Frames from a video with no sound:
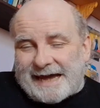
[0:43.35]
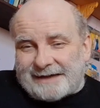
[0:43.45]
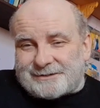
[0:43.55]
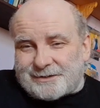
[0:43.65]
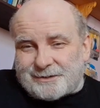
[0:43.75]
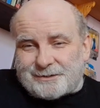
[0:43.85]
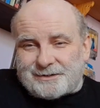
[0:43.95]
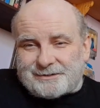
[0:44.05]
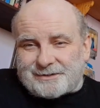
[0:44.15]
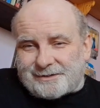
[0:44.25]
I had to go to
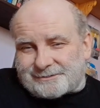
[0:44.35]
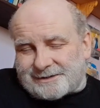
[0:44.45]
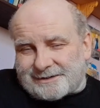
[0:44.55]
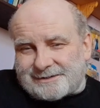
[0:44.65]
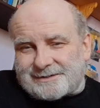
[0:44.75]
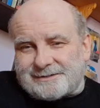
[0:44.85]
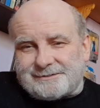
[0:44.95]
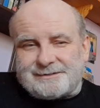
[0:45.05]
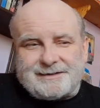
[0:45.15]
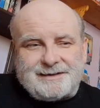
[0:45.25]
the doctor's,
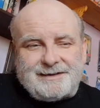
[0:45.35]
and